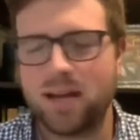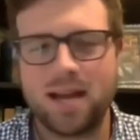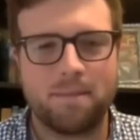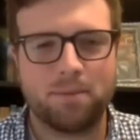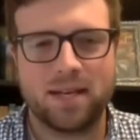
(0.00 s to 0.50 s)

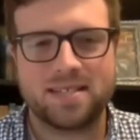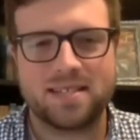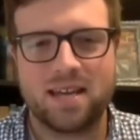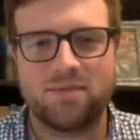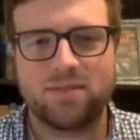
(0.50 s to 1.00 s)
No, yeah.
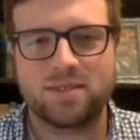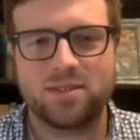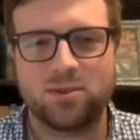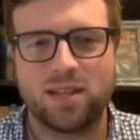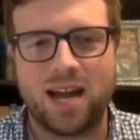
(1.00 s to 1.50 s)
Play it
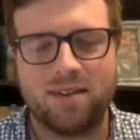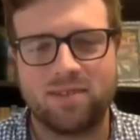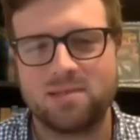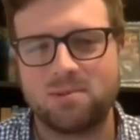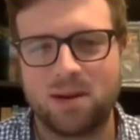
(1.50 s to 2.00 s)
safe and do
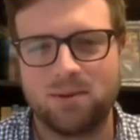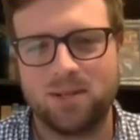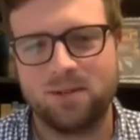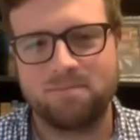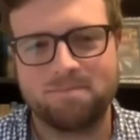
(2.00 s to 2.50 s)
it live.
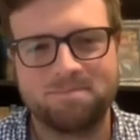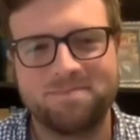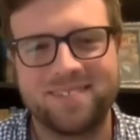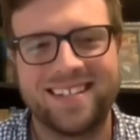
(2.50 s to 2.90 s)
That's what I would do.